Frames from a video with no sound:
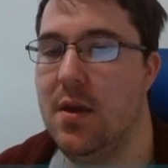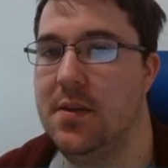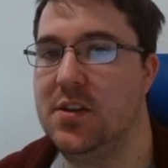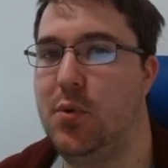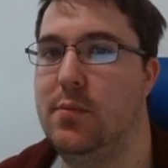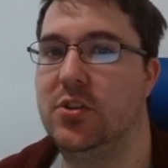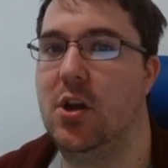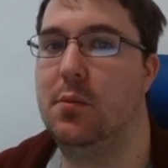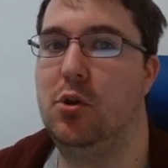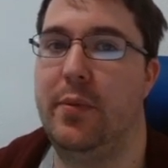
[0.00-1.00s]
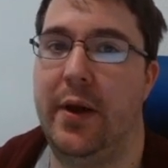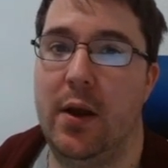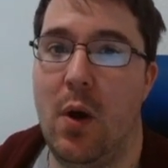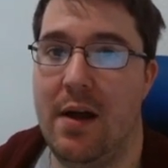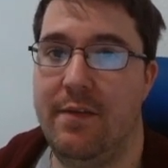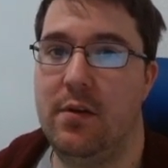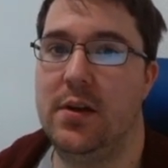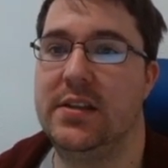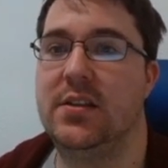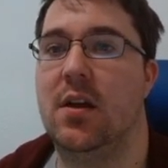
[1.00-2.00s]
This problem is called Blueberry Waffle.
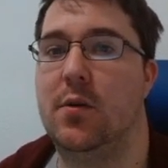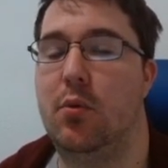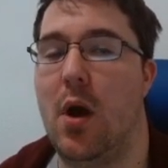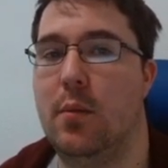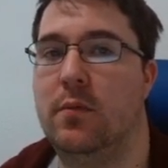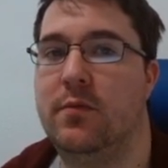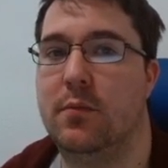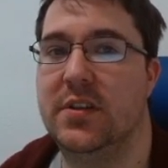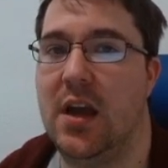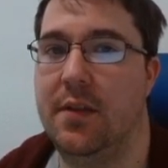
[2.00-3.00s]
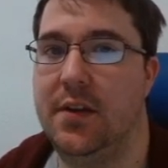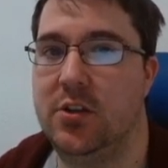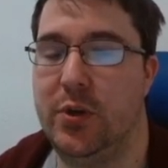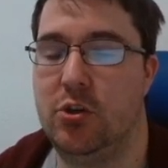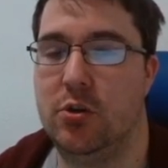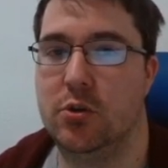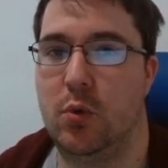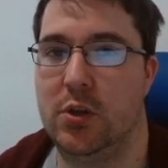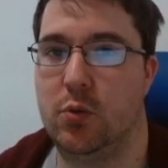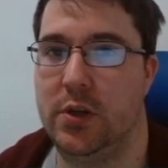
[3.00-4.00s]
It's another problem from the Southeast Regional
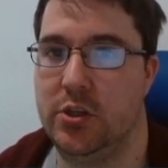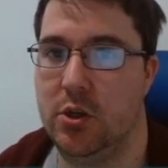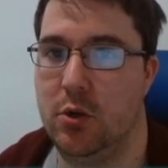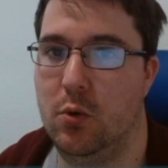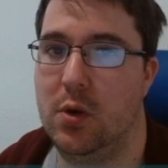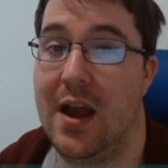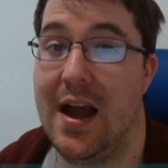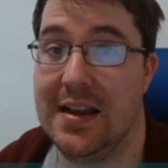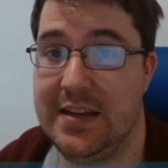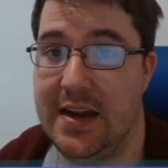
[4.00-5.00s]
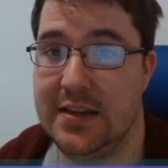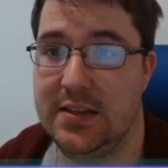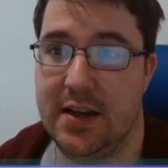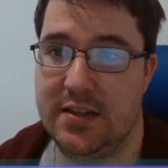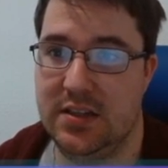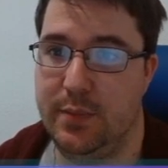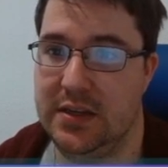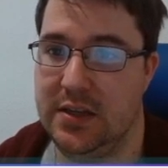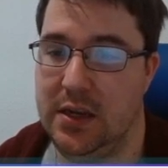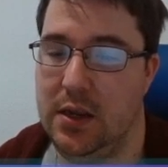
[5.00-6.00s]
2022 contest in
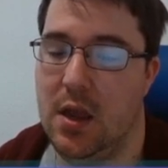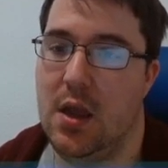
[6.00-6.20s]
ICPC.